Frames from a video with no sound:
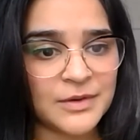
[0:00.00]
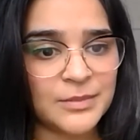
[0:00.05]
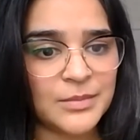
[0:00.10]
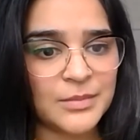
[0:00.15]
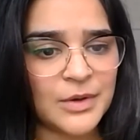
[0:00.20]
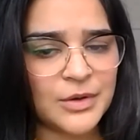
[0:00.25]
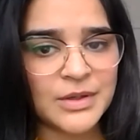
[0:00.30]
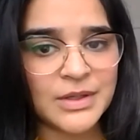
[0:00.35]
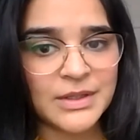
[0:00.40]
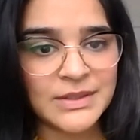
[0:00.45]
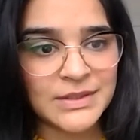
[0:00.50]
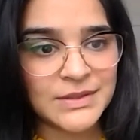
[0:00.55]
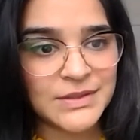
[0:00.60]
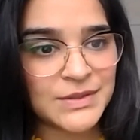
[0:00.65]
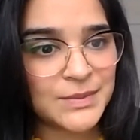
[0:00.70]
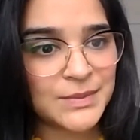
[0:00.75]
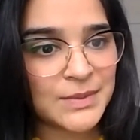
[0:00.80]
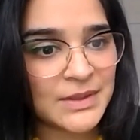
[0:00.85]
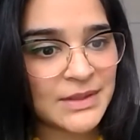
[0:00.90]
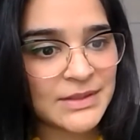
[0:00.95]
Mohy, did
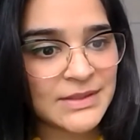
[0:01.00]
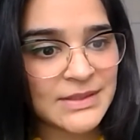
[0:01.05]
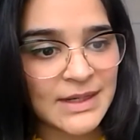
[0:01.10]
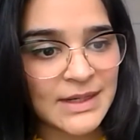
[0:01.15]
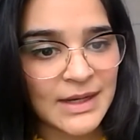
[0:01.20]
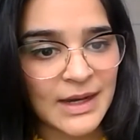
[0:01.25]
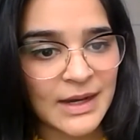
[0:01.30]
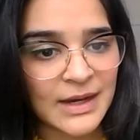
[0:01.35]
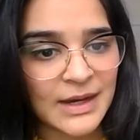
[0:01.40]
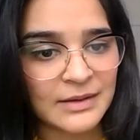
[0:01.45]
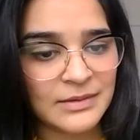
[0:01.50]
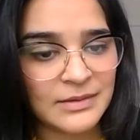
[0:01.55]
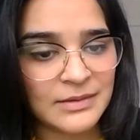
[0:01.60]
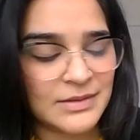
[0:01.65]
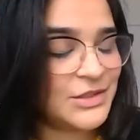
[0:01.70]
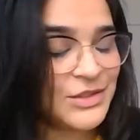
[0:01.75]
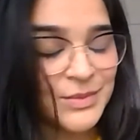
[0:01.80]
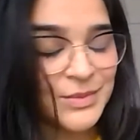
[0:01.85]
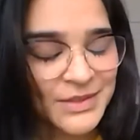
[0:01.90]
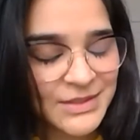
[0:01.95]
you want to
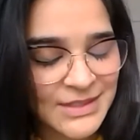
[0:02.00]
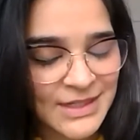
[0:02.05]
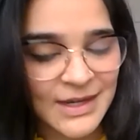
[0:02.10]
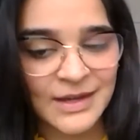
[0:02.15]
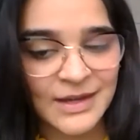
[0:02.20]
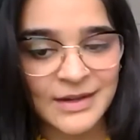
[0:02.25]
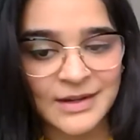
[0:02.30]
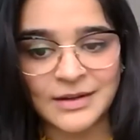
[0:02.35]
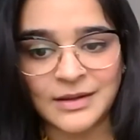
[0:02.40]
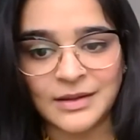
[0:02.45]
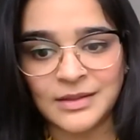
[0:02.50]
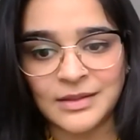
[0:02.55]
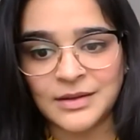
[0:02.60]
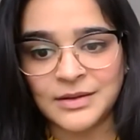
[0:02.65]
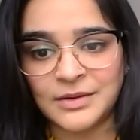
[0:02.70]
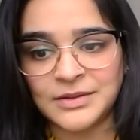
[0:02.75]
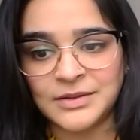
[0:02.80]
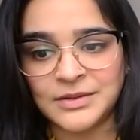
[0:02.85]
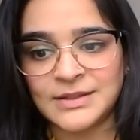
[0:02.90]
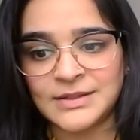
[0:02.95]
add anything
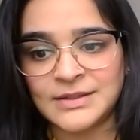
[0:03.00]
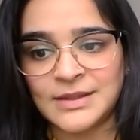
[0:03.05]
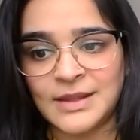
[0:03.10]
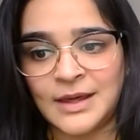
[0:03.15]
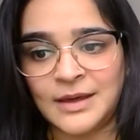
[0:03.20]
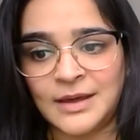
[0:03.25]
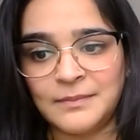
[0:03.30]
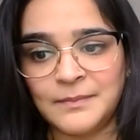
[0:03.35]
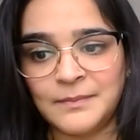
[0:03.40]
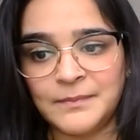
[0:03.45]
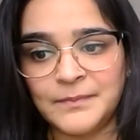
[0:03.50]
onto that?